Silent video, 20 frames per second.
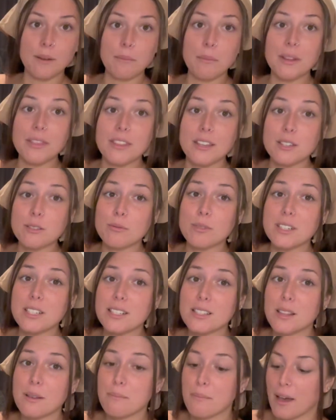But this one
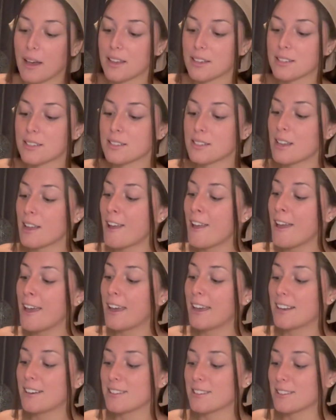is the best.
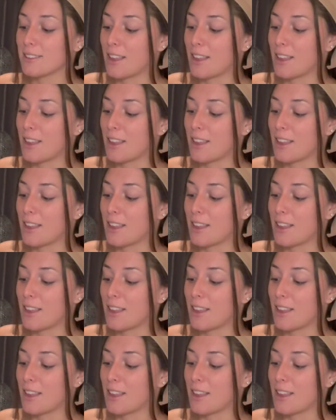It is